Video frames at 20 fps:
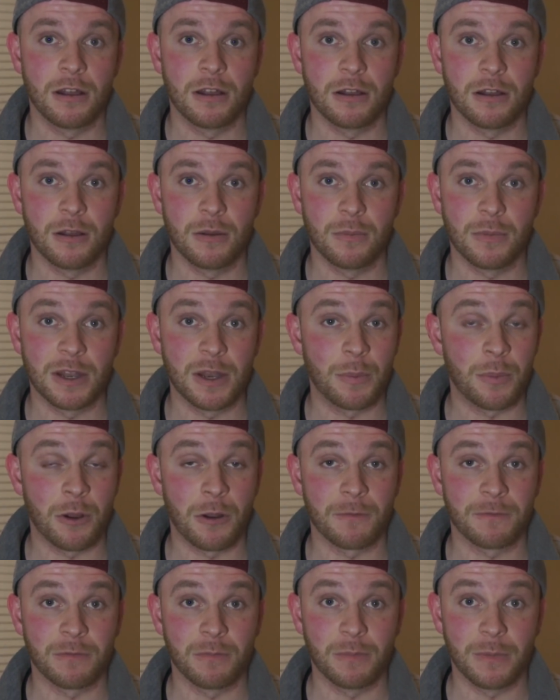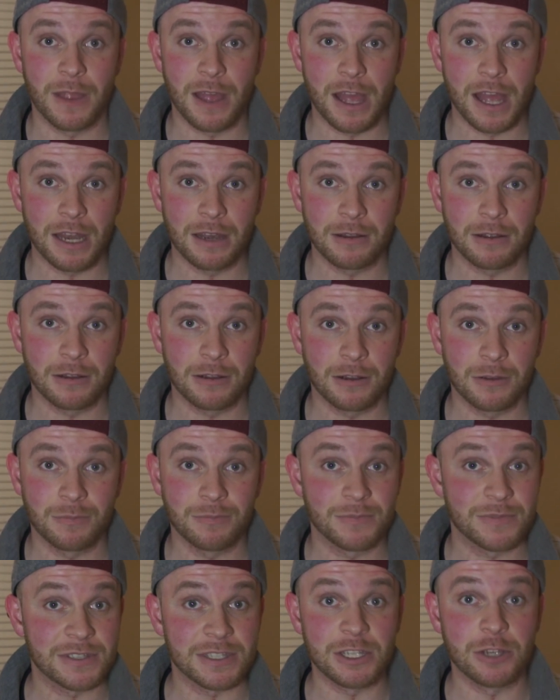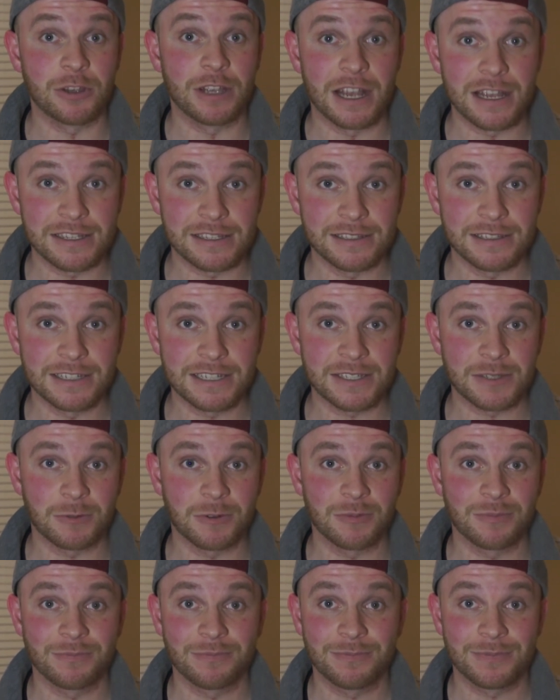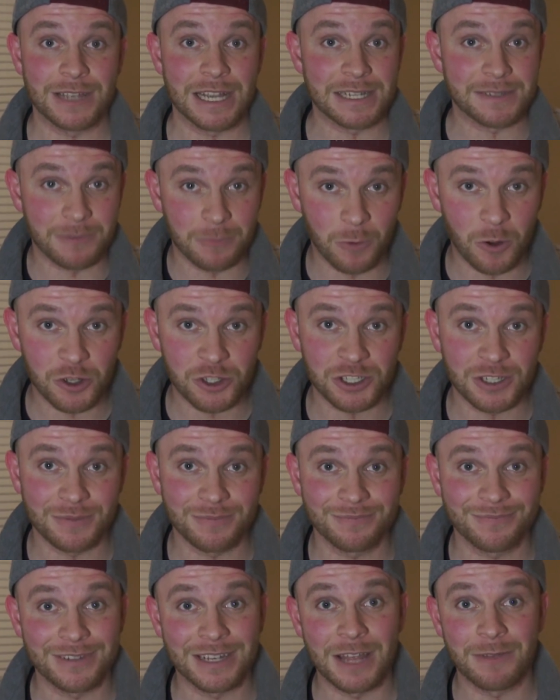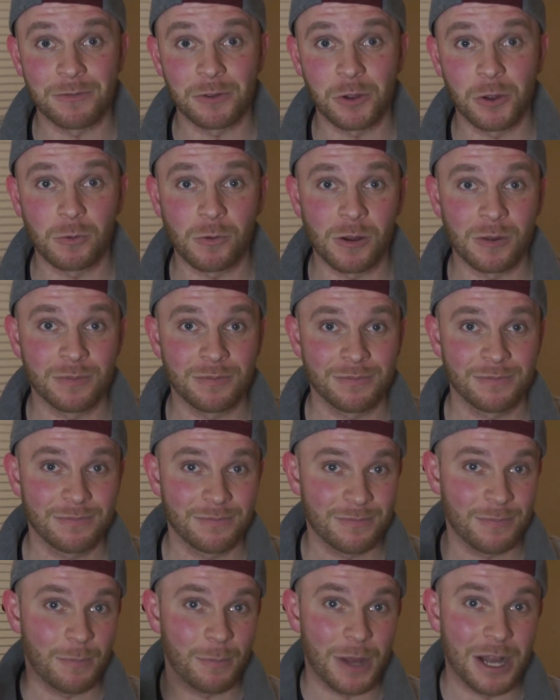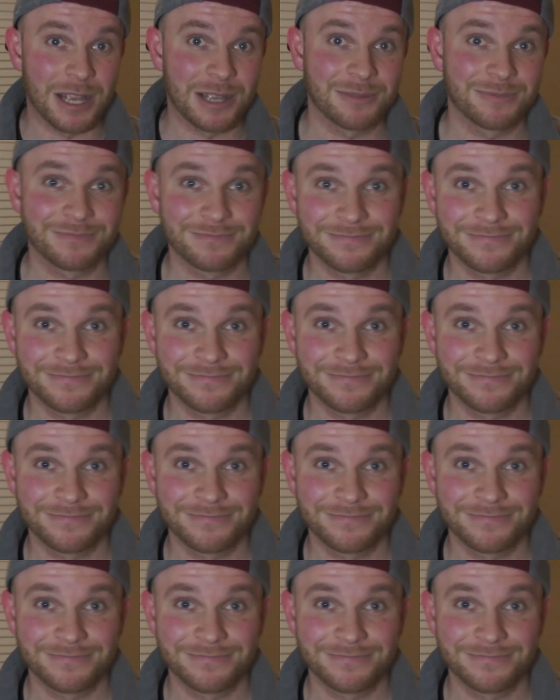And apart from that, I'll see you guys in the next one. Thanks for watching and have a good one. Bye.